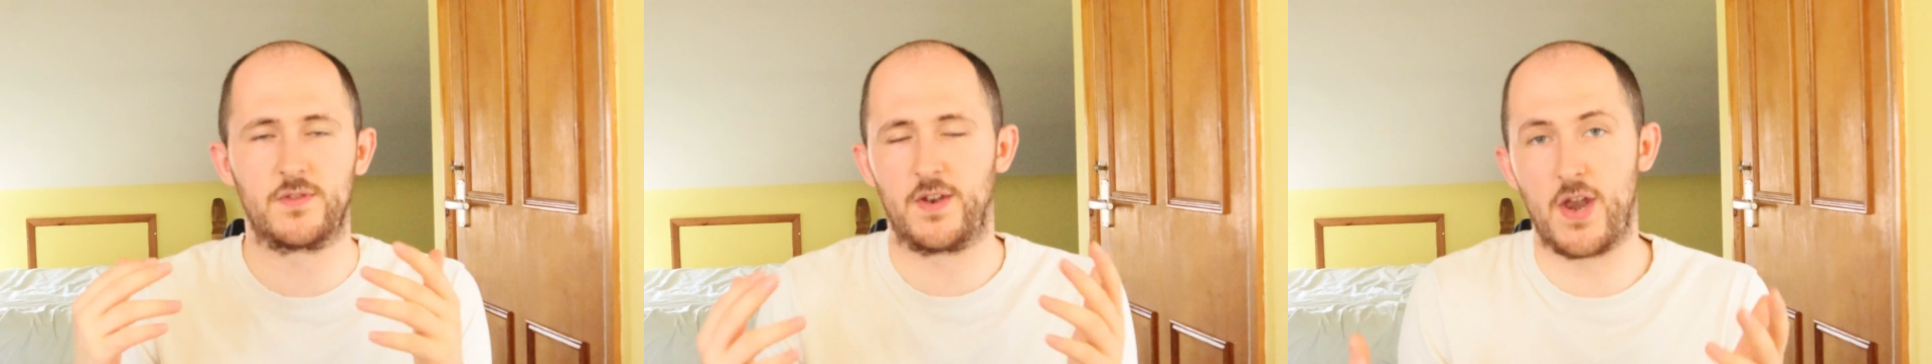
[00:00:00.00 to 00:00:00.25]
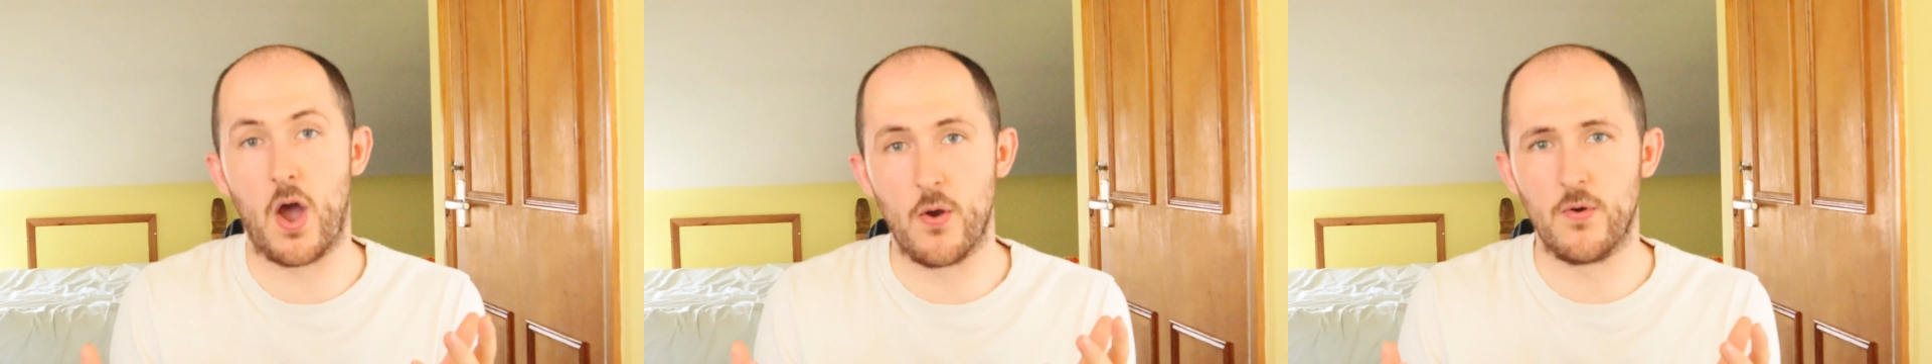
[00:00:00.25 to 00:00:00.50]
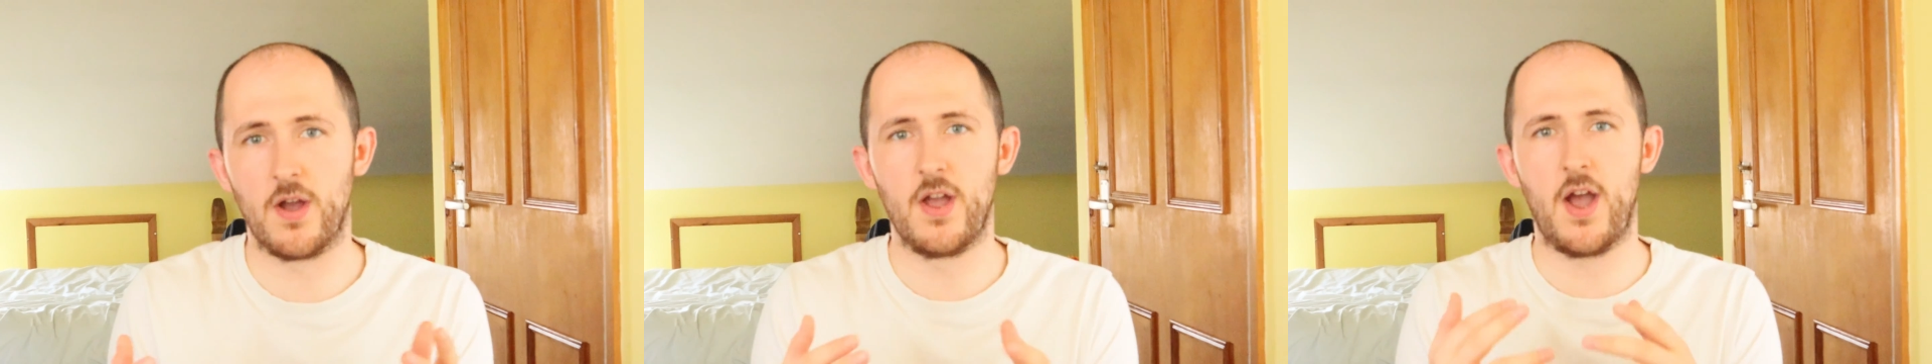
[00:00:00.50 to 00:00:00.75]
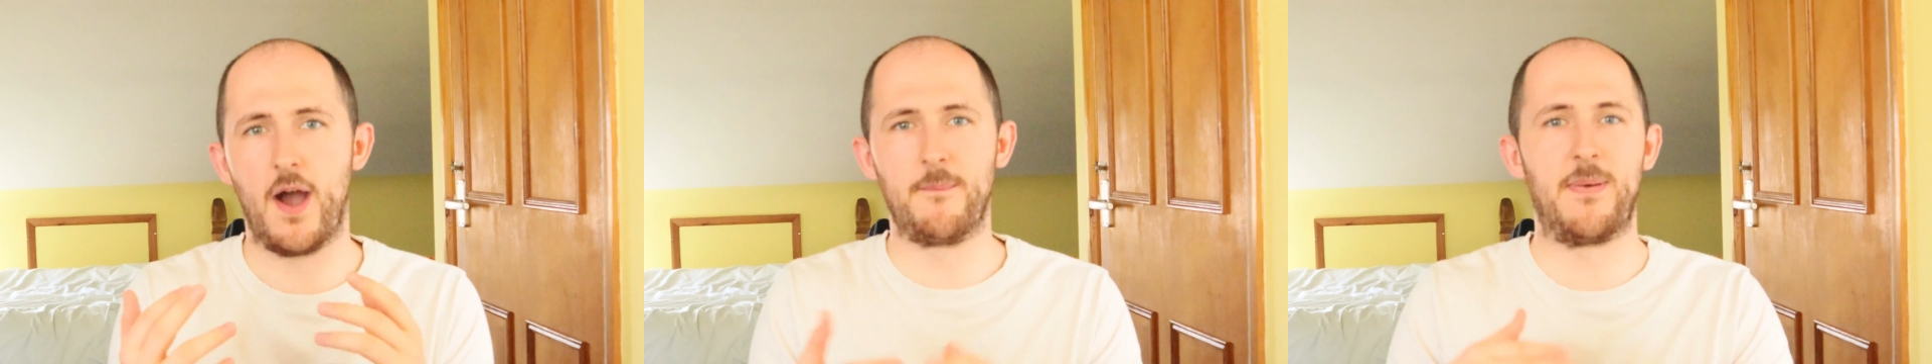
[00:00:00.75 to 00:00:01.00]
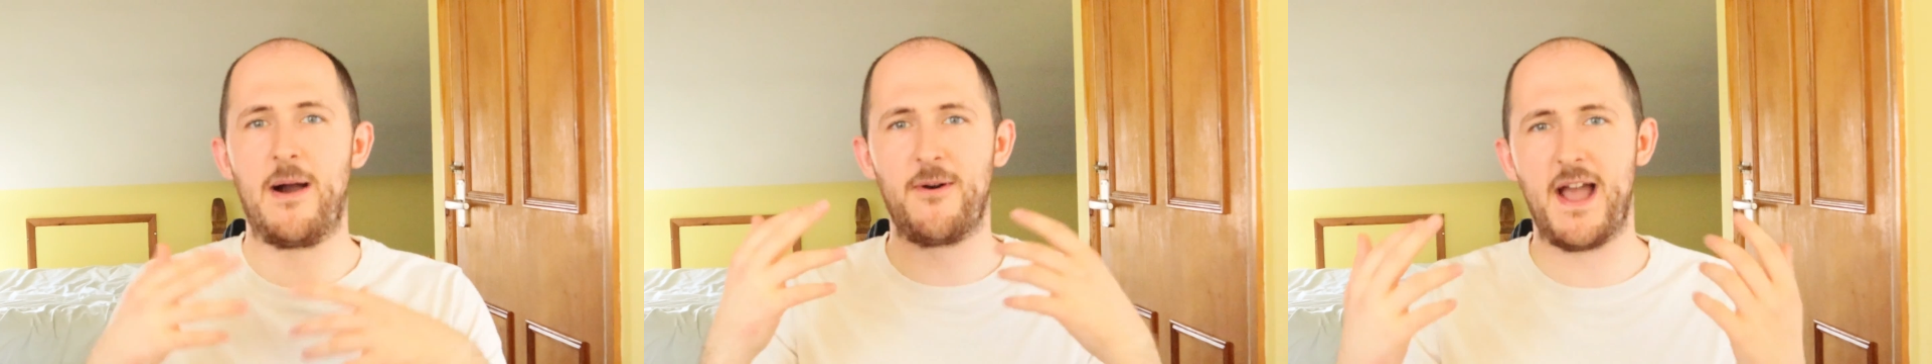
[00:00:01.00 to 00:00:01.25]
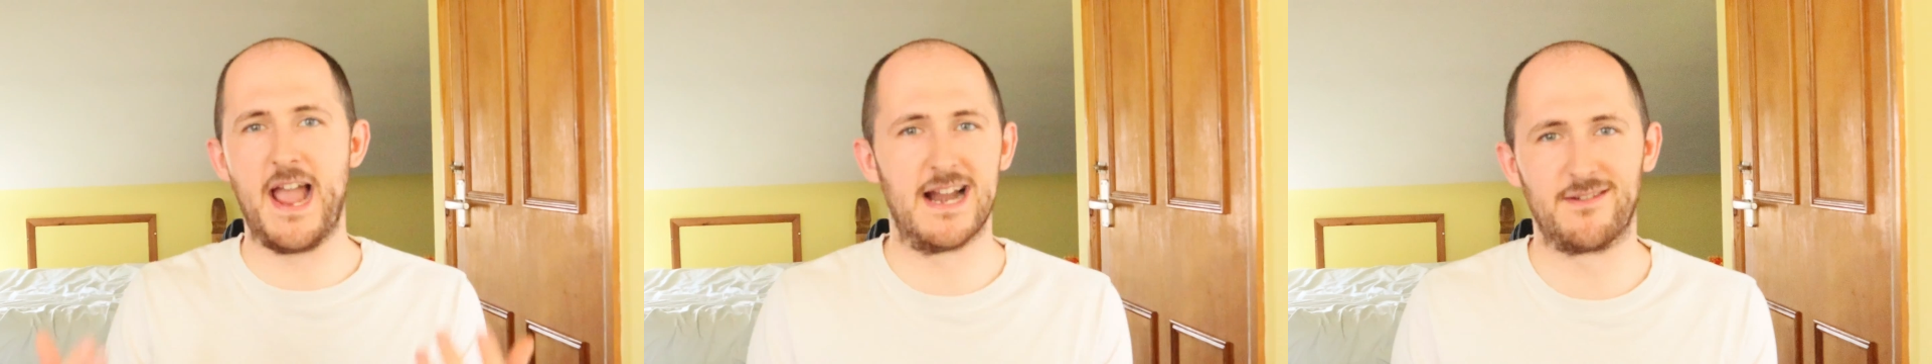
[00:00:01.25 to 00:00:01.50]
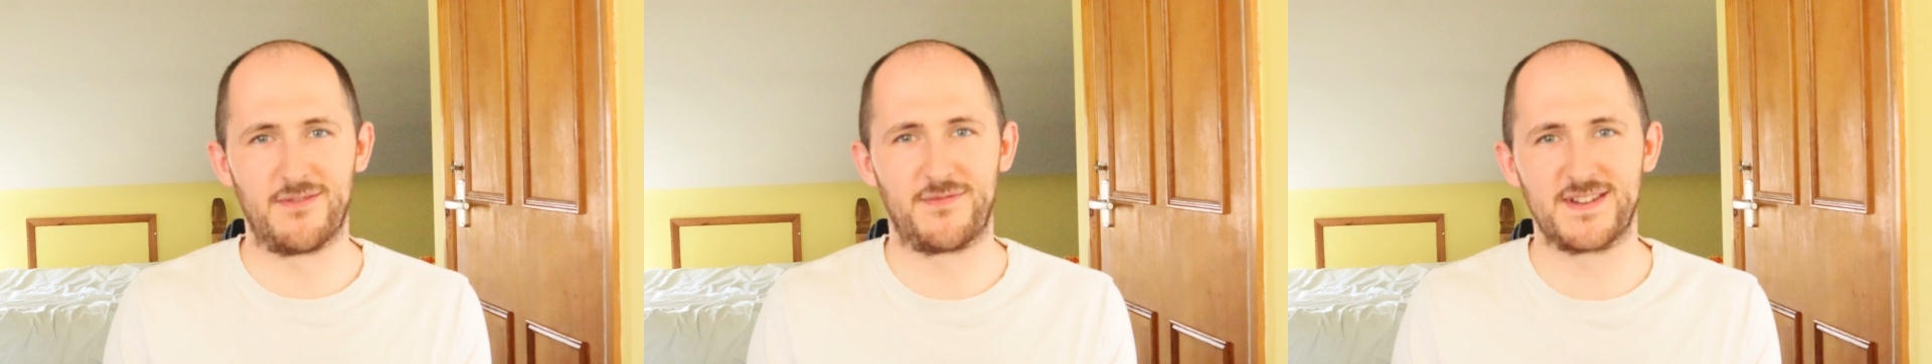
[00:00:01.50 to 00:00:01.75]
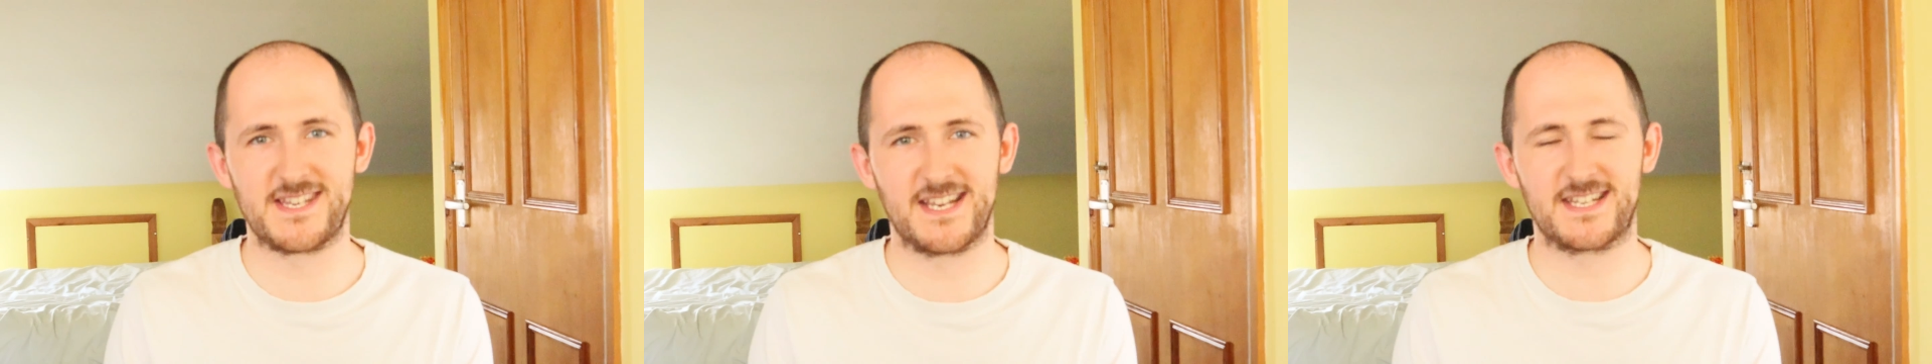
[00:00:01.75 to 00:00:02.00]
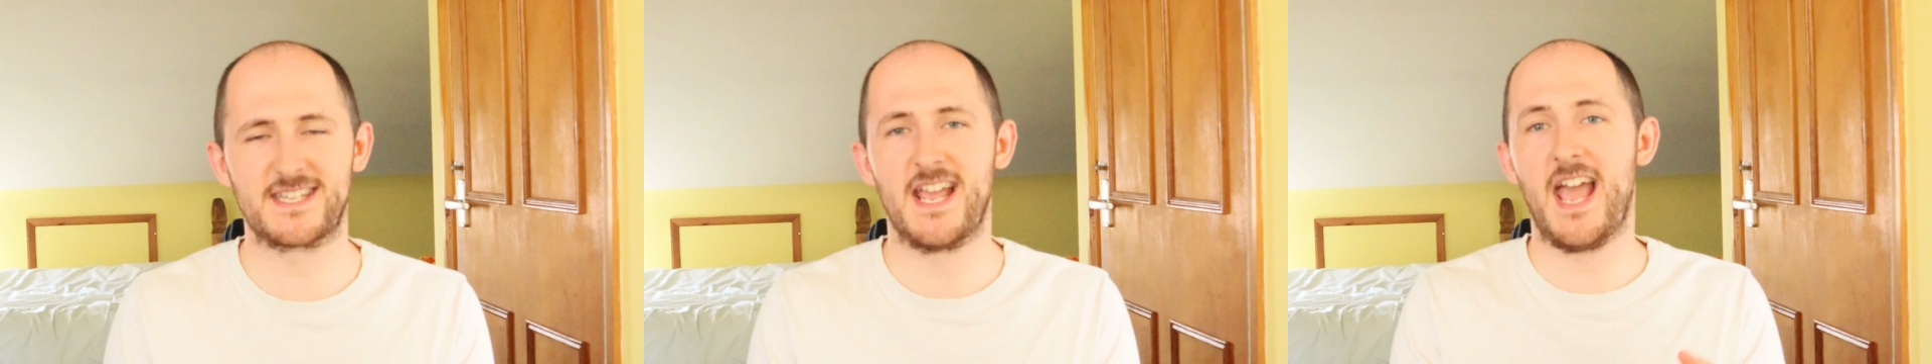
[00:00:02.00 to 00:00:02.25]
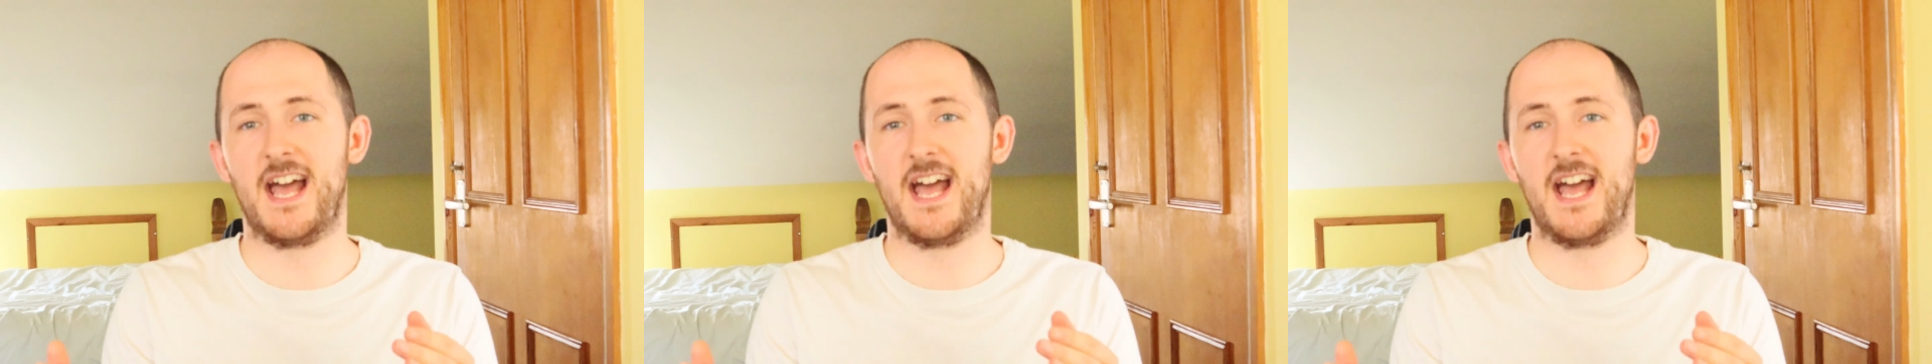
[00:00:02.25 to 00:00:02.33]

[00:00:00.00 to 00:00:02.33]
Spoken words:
to know about A-level physics.